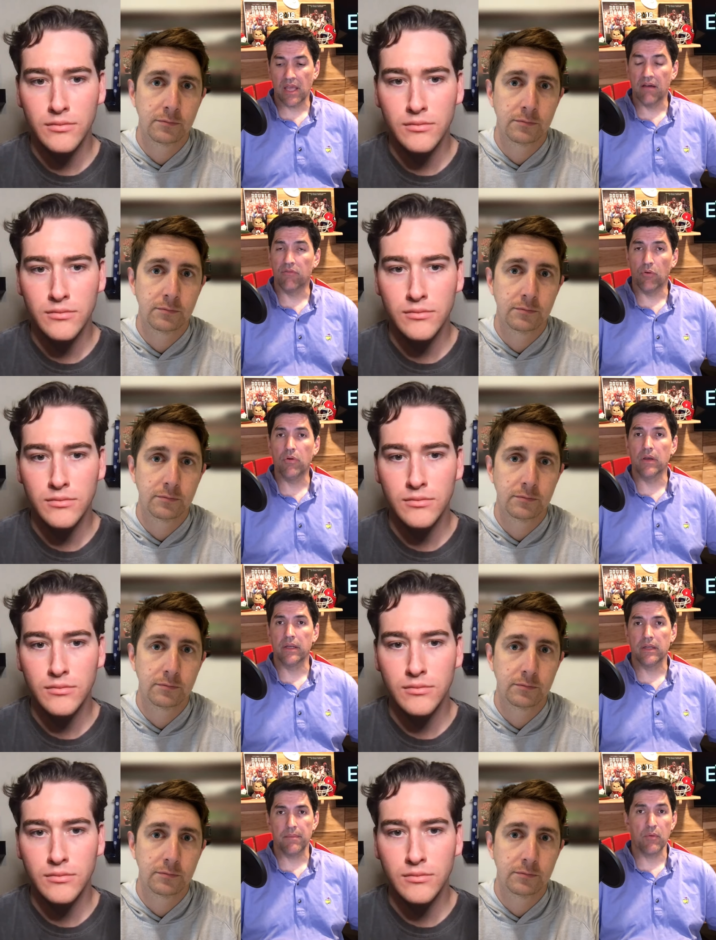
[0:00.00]
Speaker 1: they
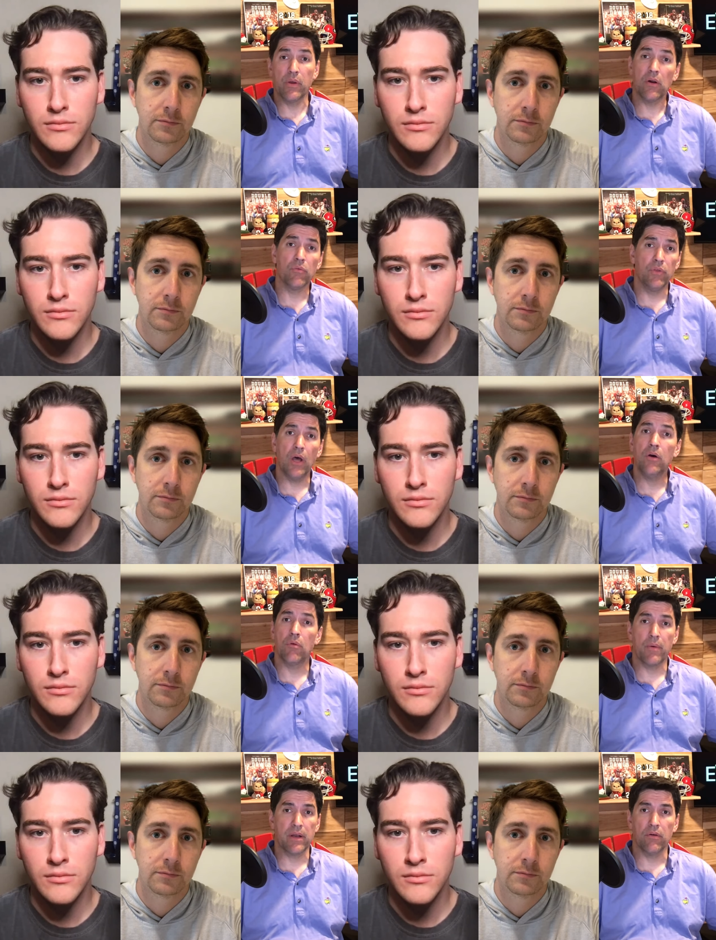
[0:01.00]
avoid? I mean, we don't know
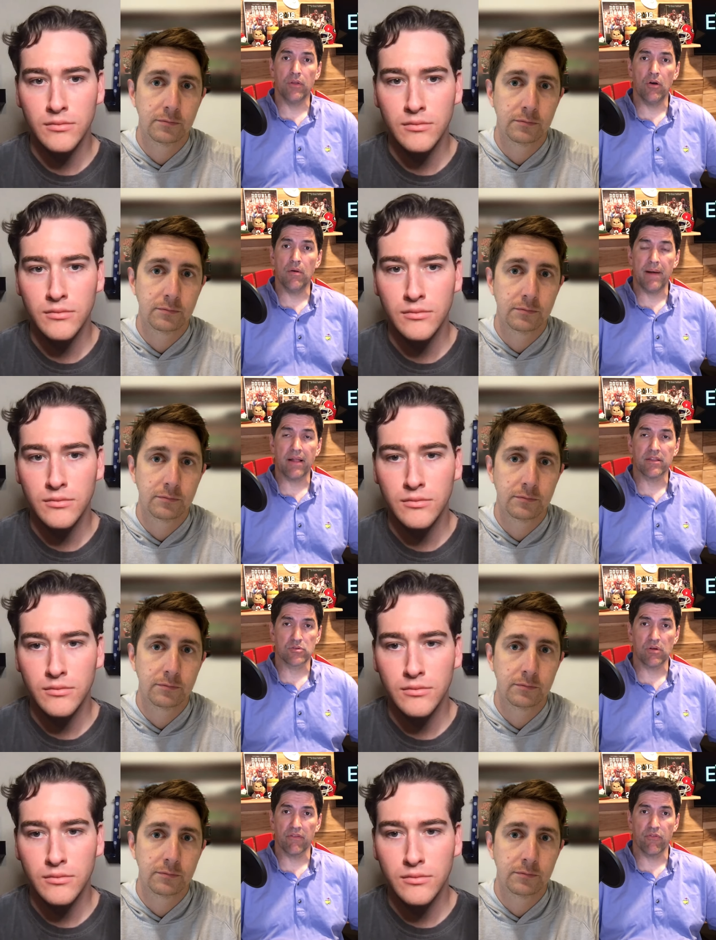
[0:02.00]
what we don't know about the
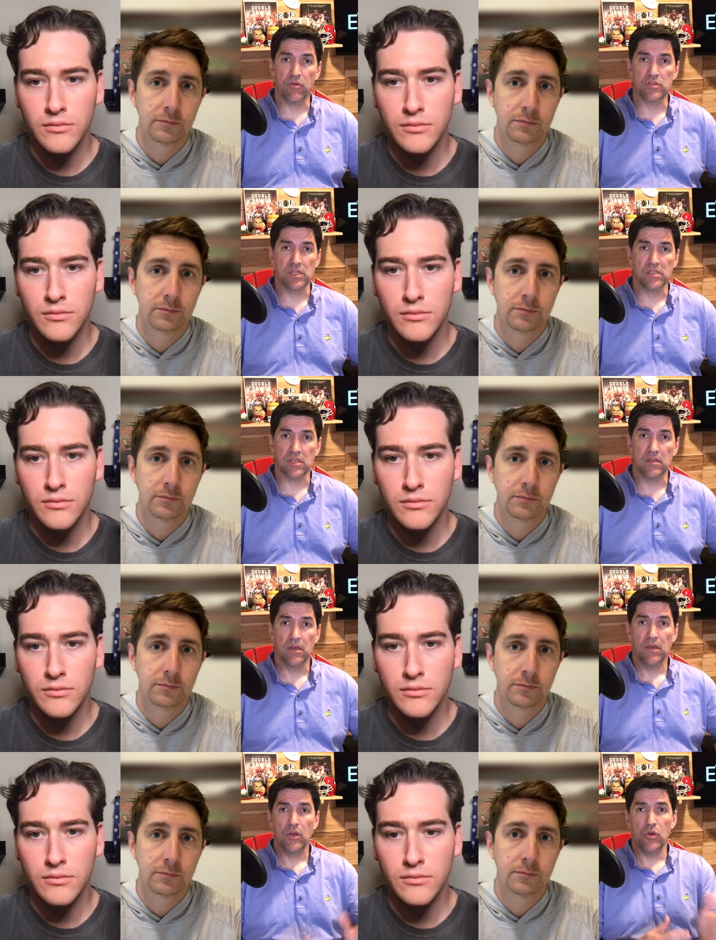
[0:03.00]
24 season.
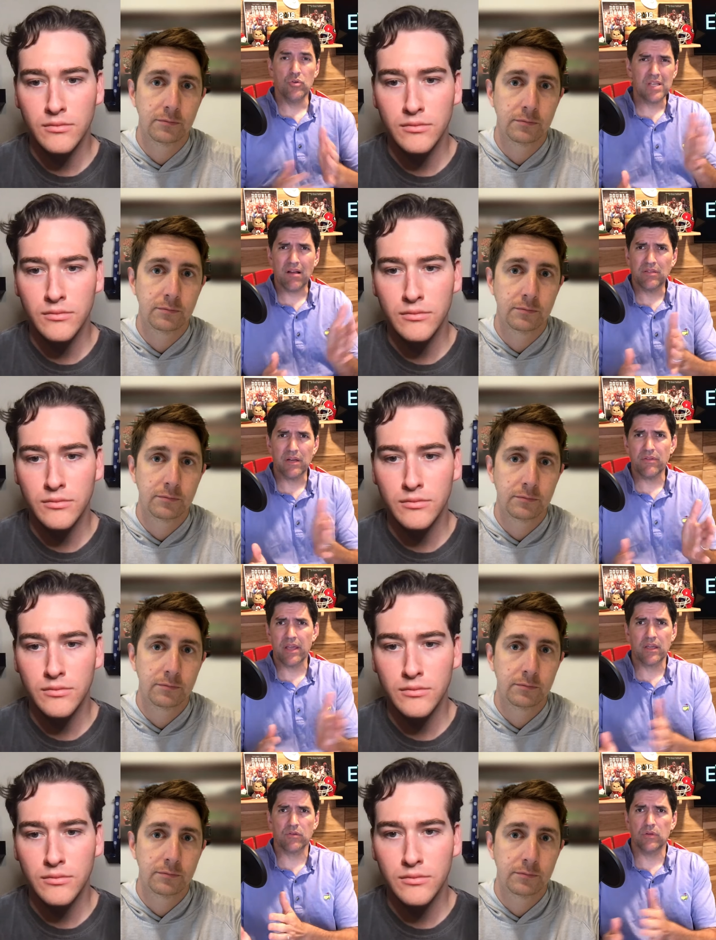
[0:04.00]
Who's out there
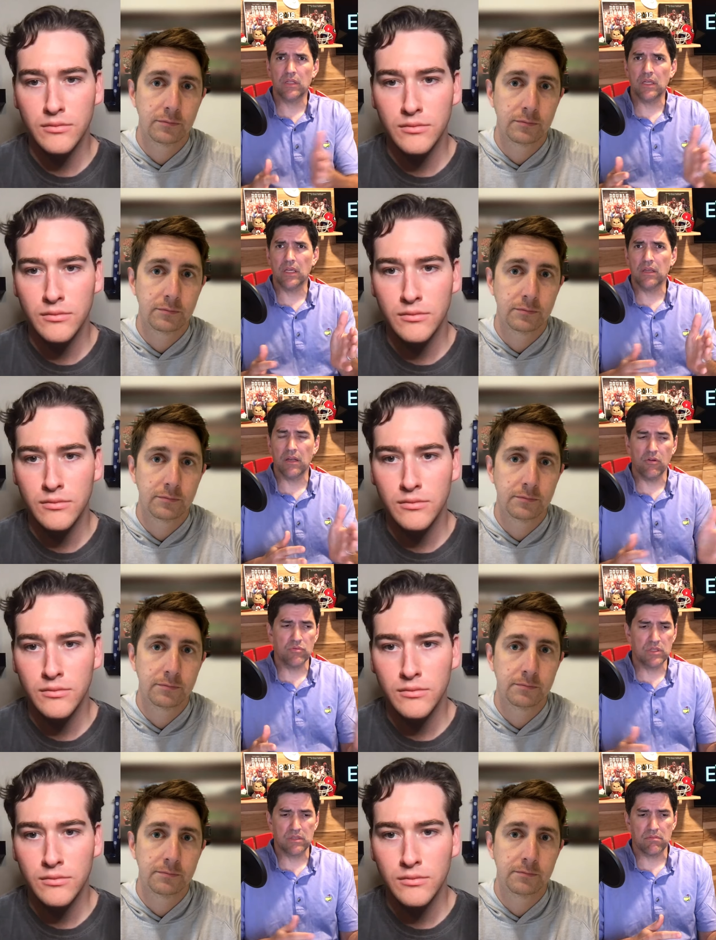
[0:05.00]
that could really, you know,
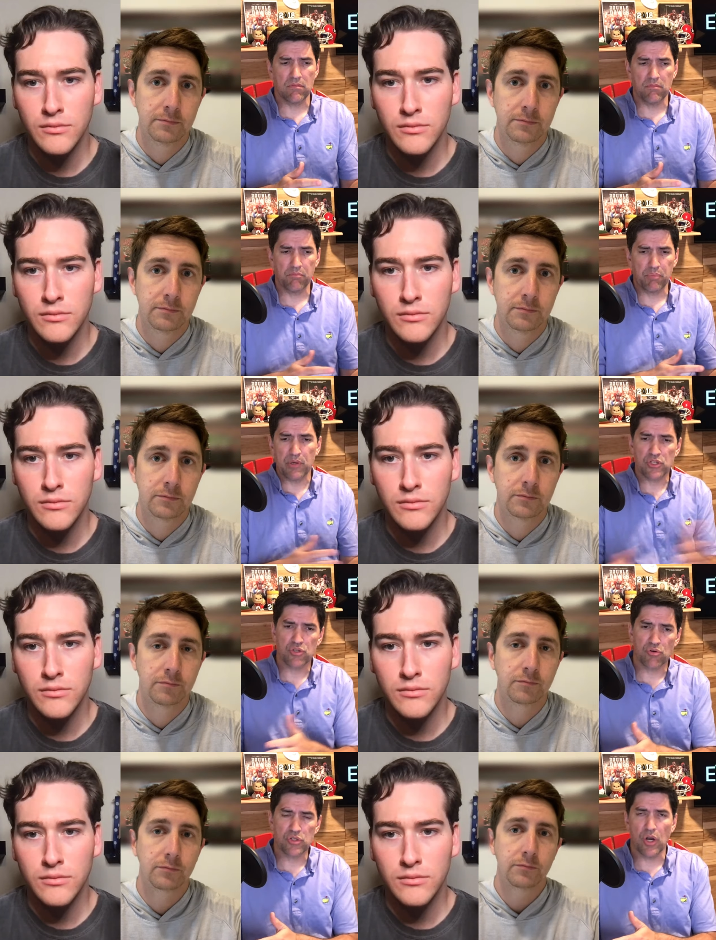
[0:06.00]
push
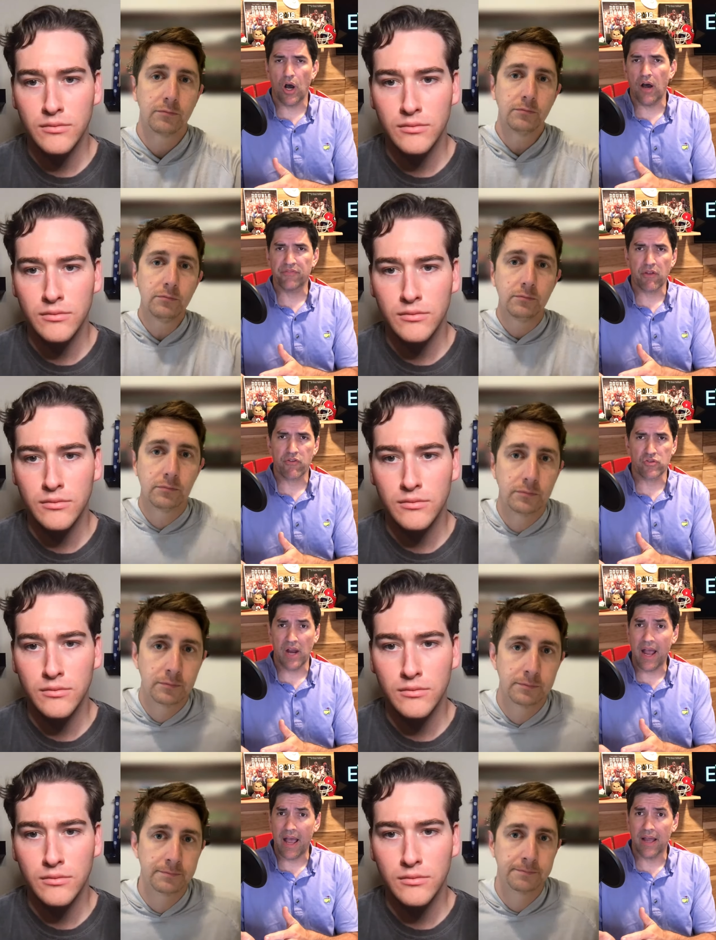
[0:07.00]
Georgia off the
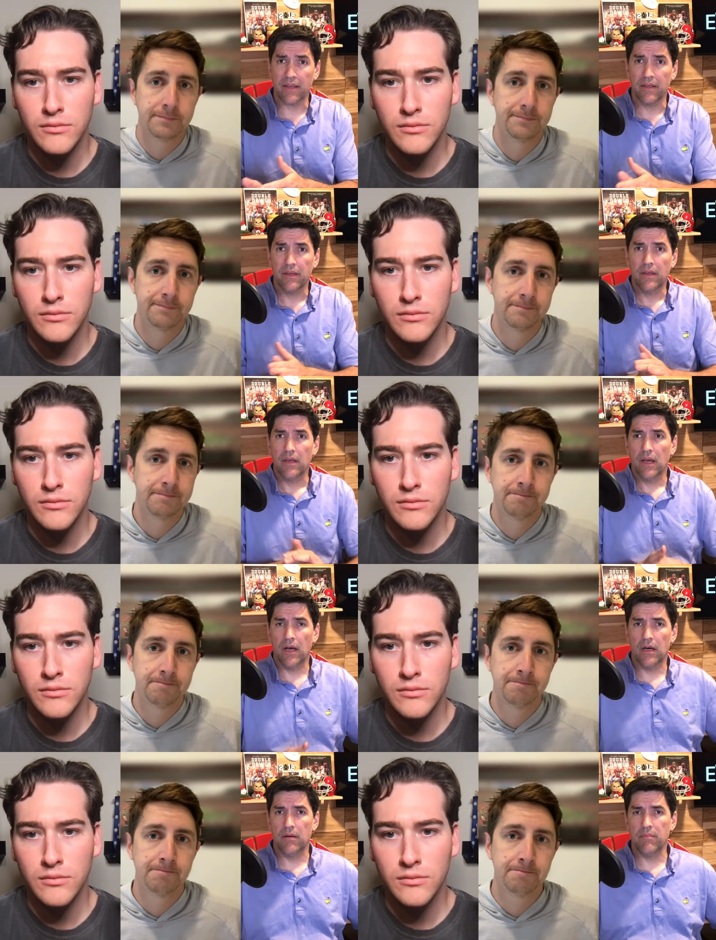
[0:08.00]
track
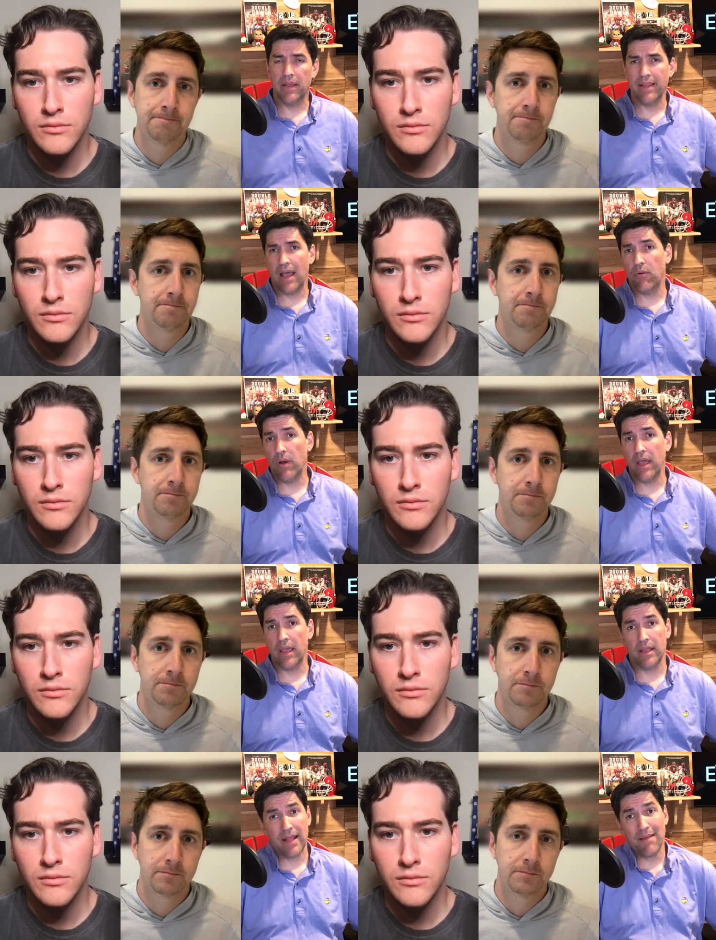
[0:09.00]
in that
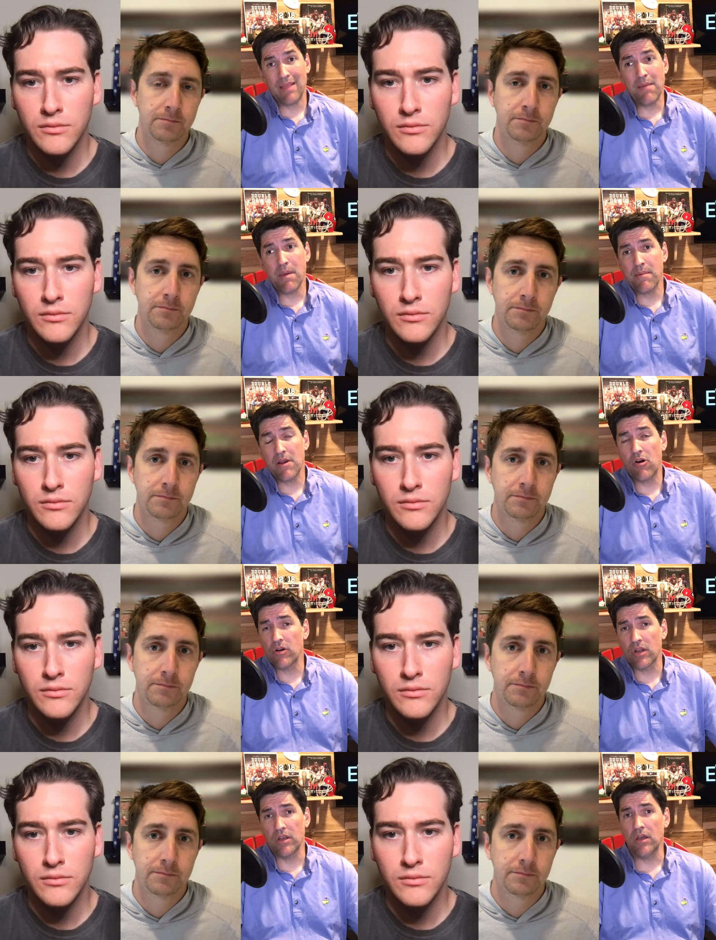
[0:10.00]
way? That may be
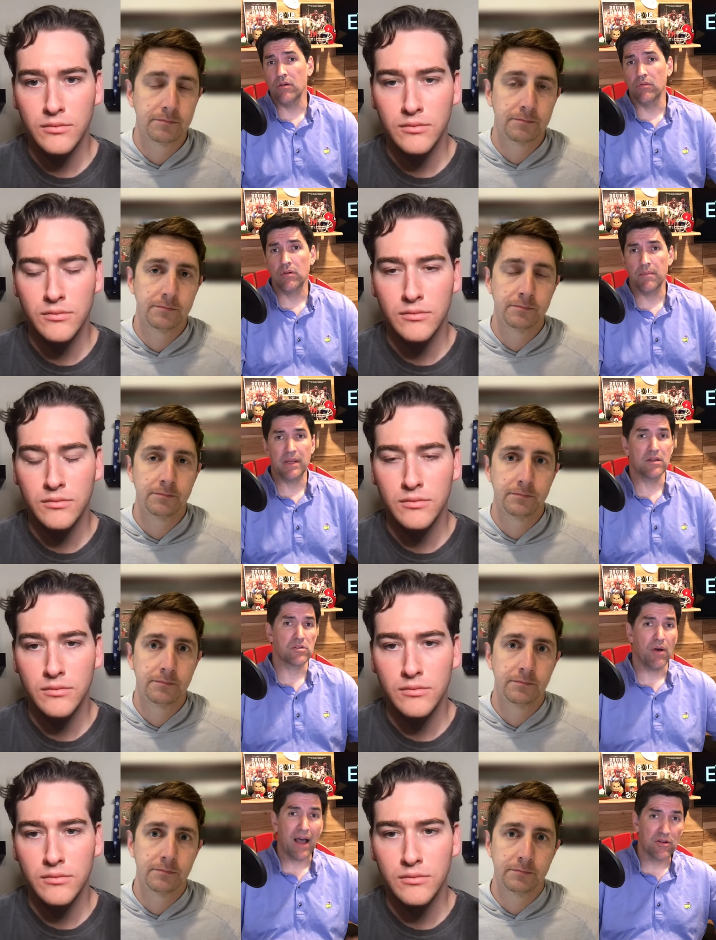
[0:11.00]
hard to know. I mean, does
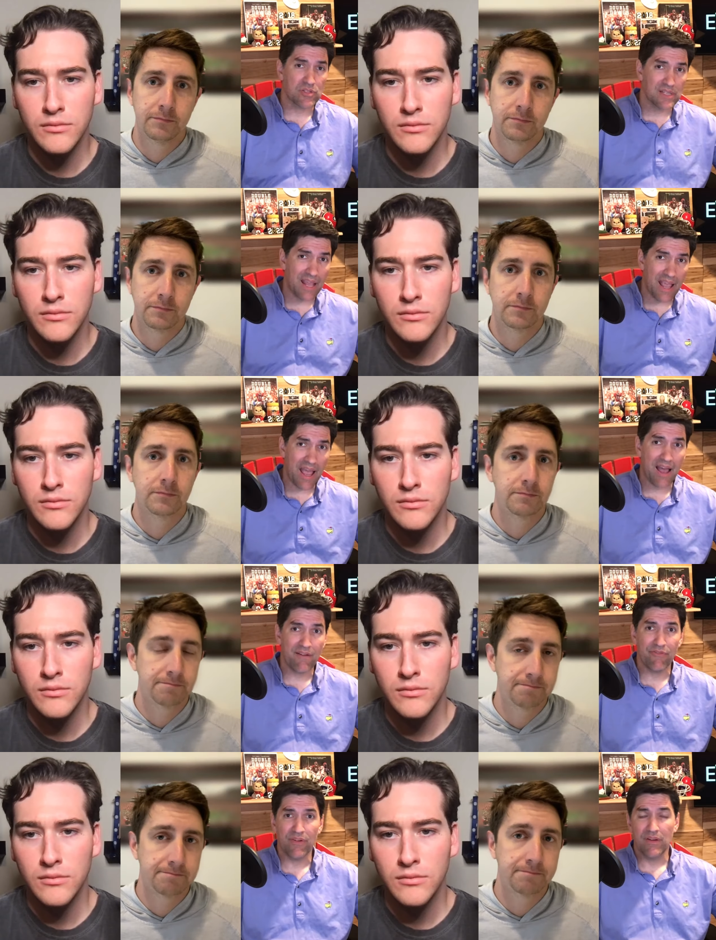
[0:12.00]
Ohio State
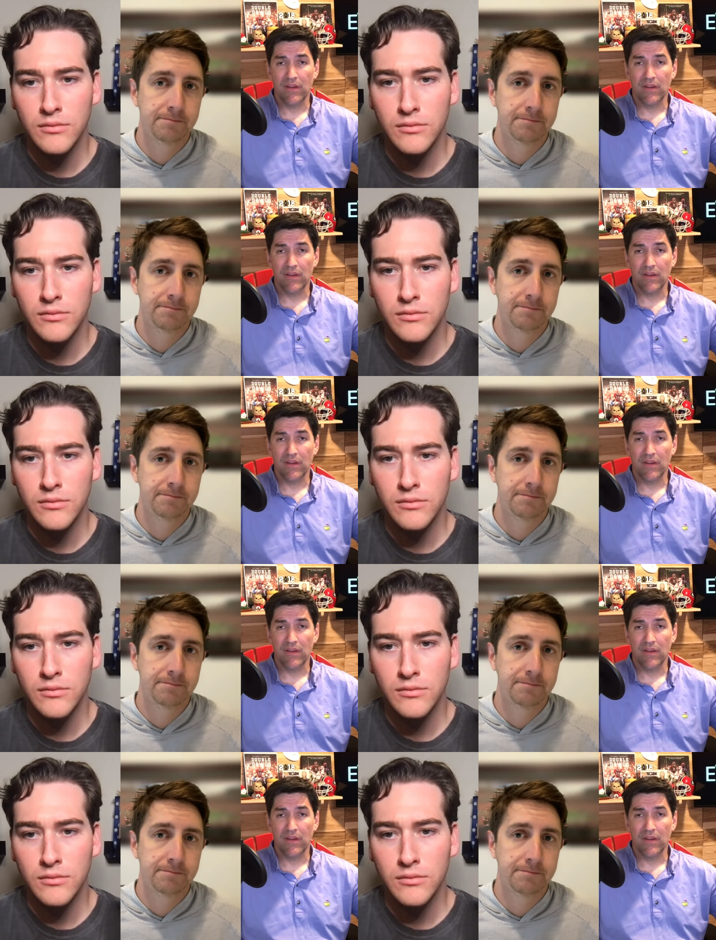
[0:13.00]
have